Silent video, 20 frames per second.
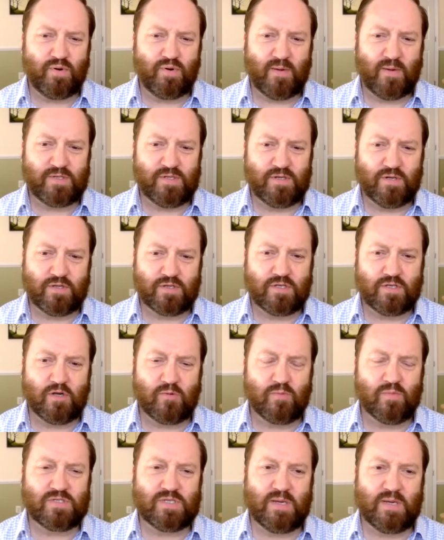perhaps in other
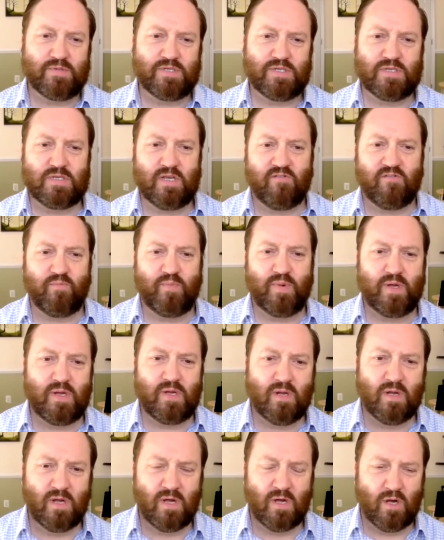circumstances, have
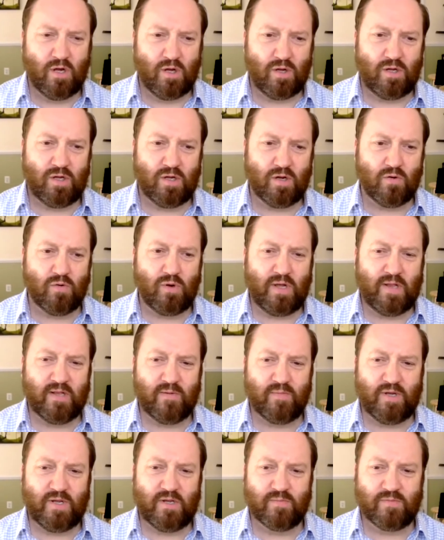been, in
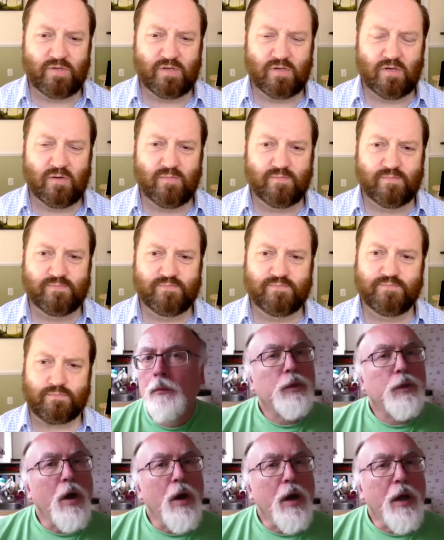the medium term.
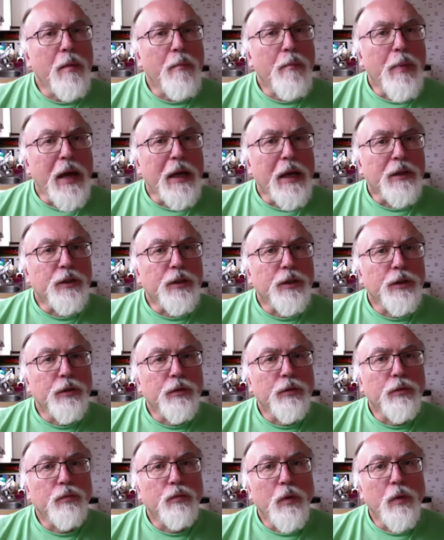Tying it back
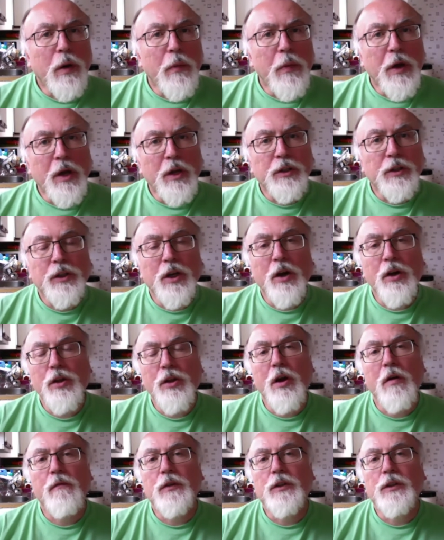to where we kind of started the
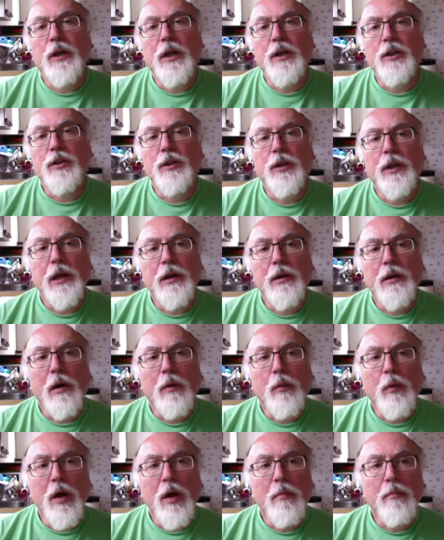conversation, then
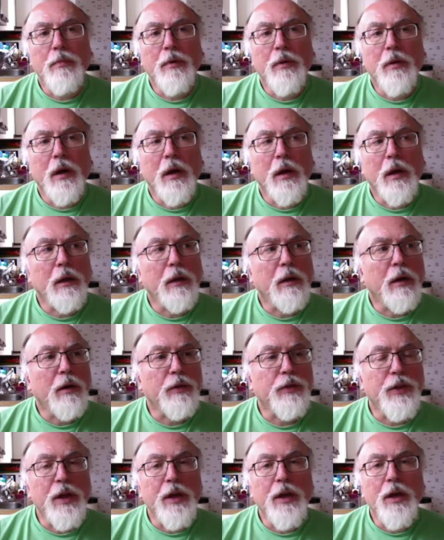what I
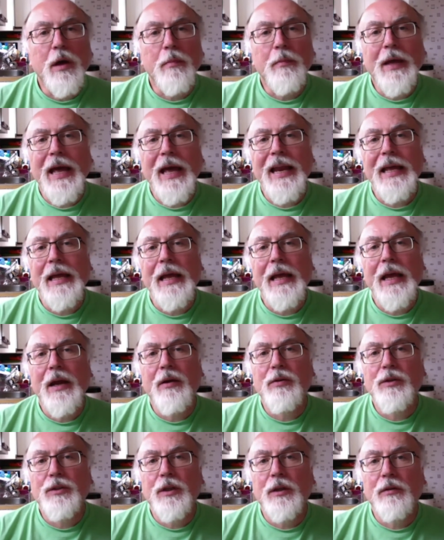think I'm getting
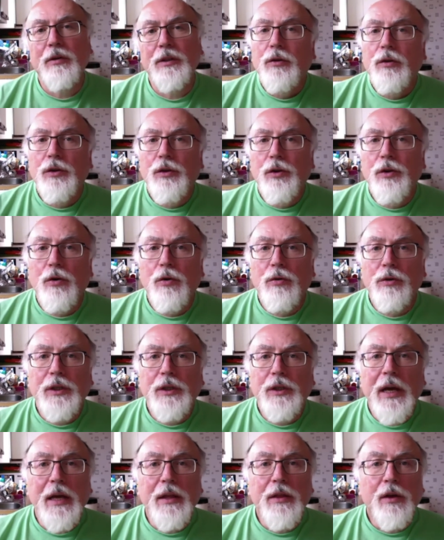here is you're
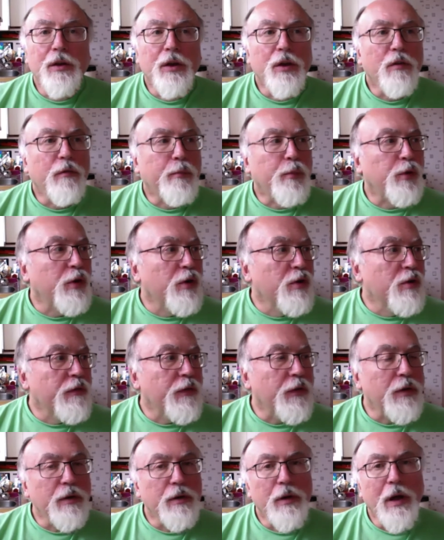saying that you've
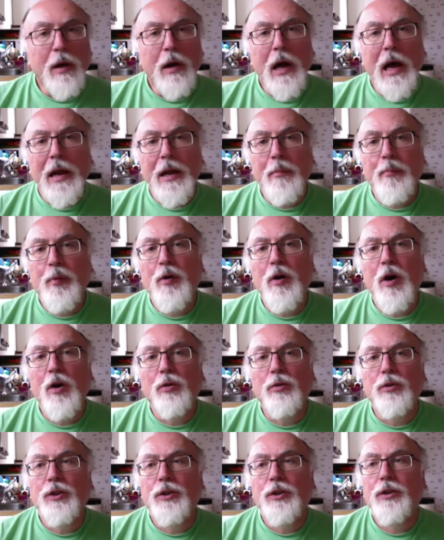proven an
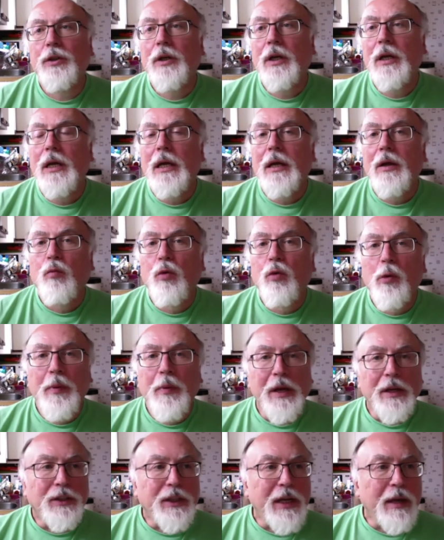approach will be
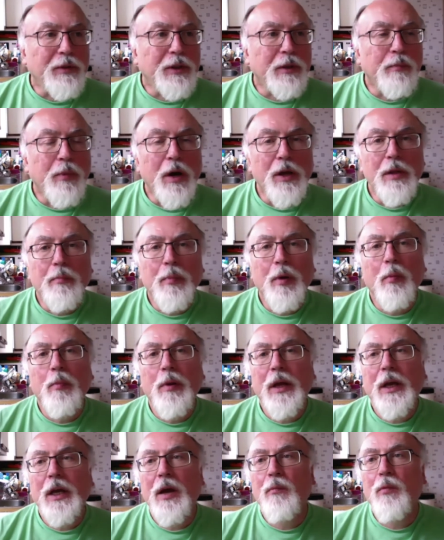accepted by the
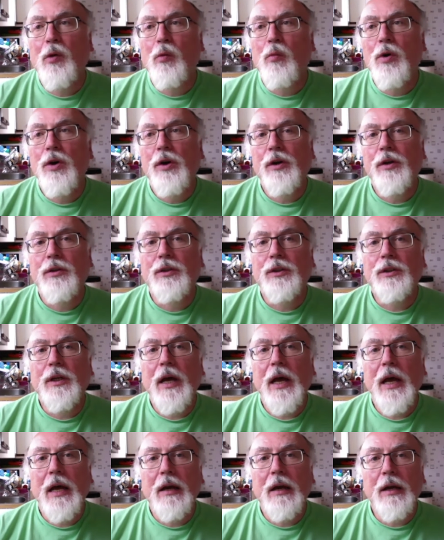public and will work at
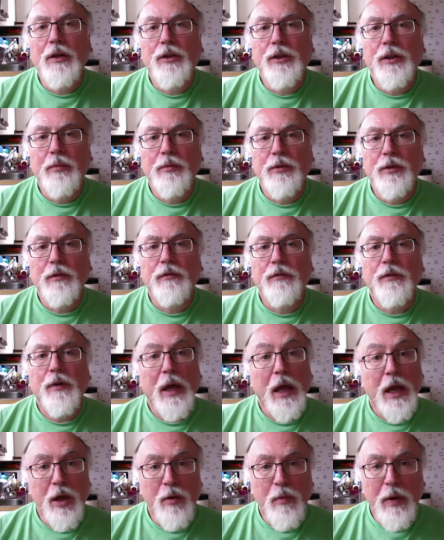scale in terms of
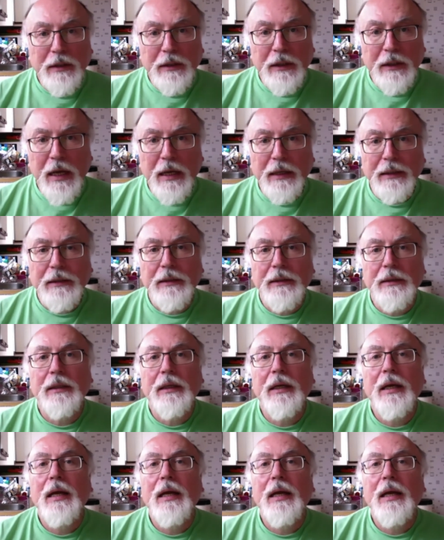EUSS,